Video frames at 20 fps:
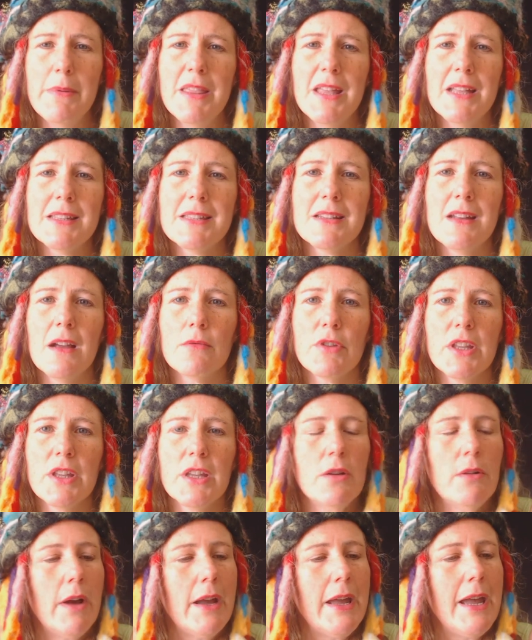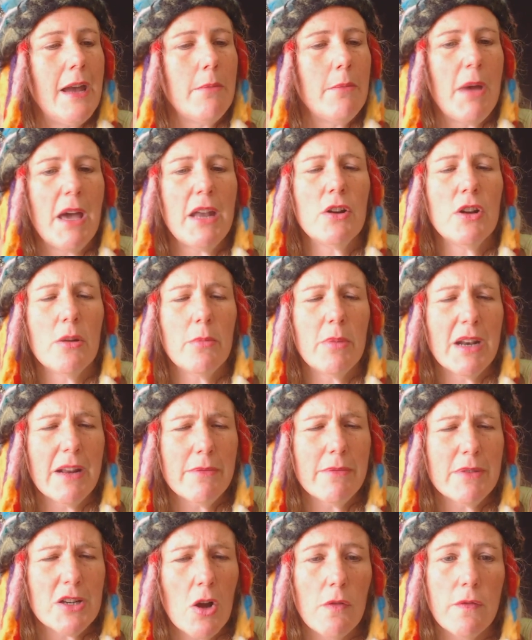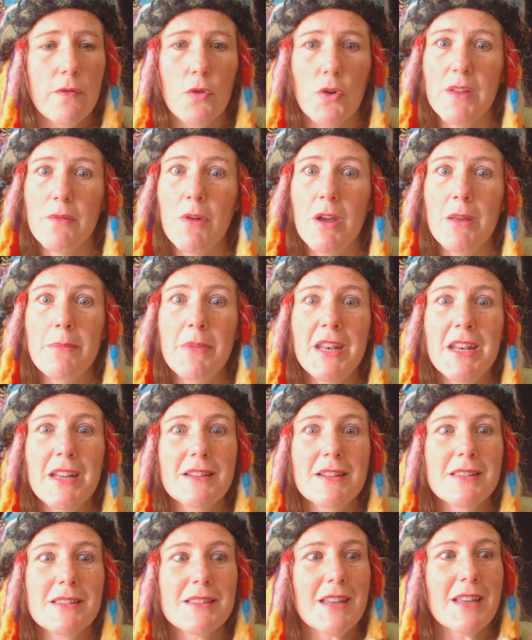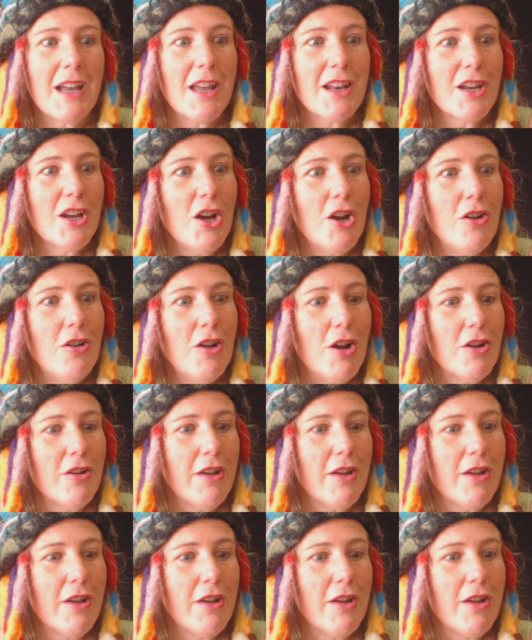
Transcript: Maybe that's not really who I am. I don't know, but I've been, 41 minutes. I gotta go.